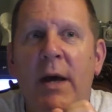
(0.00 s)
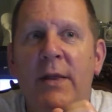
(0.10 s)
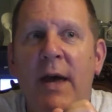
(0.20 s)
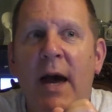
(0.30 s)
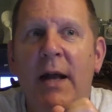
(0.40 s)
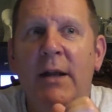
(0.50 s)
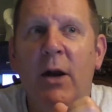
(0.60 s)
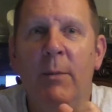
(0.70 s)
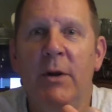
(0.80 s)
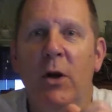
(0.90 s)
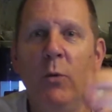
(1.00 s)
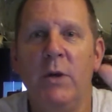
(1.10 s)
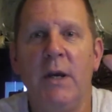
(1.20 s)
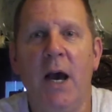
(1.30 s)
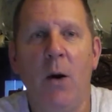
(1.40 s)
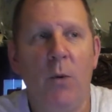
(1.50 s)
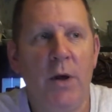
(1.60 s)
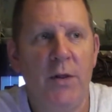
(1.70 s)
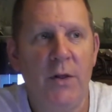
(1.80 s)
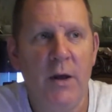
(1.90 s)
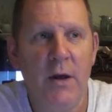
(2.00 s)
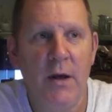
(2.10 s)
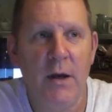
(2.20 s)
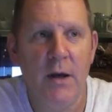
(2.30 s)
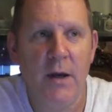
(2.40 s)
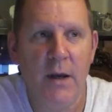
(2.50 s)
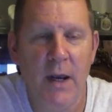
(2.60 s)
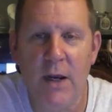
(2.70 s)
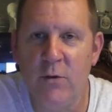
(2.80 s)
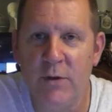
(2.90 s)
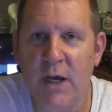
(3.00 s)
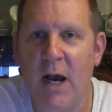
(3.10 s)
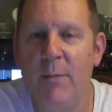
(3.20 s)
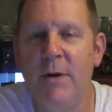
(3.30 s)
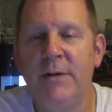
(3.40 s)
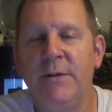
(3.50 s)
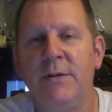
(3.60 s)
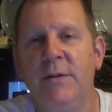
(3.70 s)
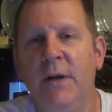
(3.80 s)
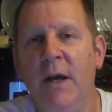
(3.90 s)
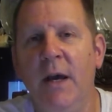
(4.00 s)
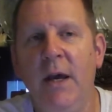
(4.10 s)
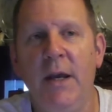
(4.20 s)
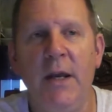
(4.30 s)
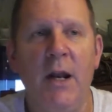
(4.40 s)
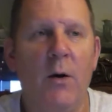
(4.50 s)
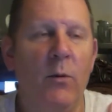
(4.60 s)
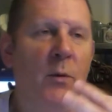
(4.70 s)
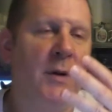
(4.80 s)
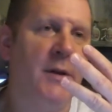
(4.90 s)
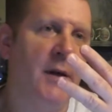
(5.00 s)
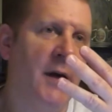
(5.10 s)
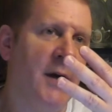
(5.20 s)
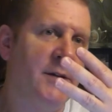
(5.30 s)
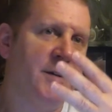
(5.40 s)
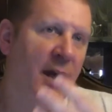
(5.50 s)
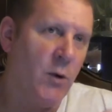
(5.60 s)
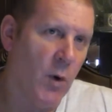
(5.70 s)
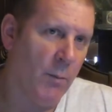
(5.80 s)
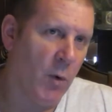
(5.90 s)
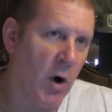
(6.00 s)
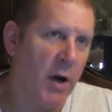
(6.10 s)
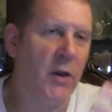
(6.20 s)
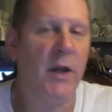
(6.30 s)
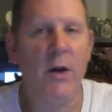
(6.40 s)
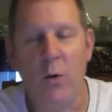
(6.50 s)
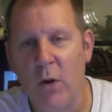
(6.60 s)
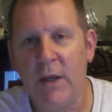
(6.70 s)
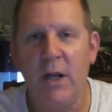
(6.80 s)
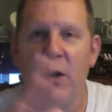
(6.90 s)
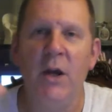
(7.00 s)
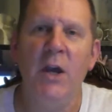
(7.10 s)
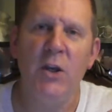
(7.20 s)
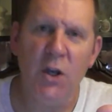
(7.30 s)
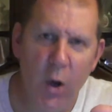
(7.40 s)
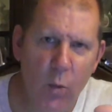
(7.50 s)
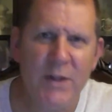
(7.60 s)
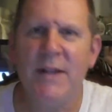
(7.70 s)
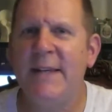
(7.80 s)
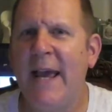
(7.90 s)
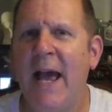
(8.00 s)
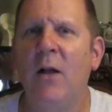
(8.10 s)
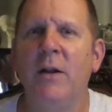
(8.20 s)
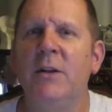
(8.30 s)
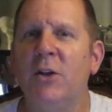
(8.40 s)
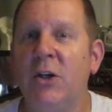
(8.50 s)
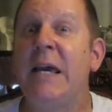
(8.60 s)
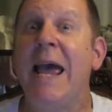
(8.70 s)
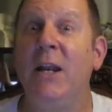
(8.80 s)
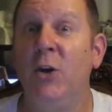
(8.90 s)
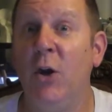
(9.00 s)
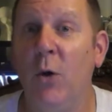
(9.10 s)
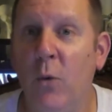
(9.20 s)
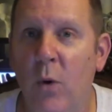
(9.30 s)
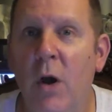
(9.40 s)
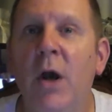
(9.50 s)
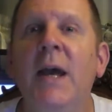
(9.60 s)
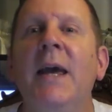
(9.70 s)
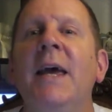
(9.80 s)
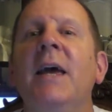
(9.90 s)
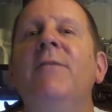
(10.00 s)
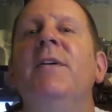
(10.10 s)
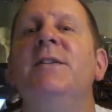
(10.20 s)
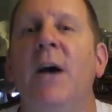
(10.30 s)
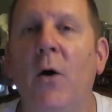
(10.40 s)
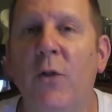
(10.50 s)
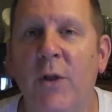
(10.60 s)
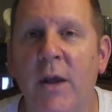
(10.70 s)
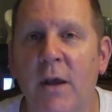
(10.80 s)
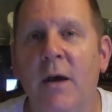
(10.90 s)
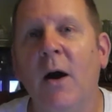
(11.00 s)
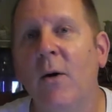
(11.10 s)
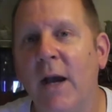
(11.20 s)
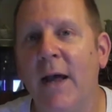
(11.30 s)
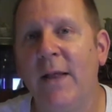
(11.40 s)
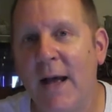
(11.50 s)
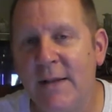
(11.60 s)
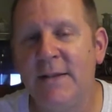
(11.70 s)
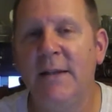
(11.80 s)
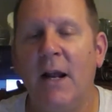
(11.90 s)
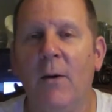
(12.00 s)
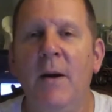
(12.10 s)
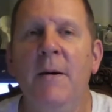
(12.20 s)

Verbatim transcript: that you know I mean you know what you got with Andrew Thomas, you know with uh, Saquon Barkley and all. You know you know what the talent can do if it's healthy. Okay, that you know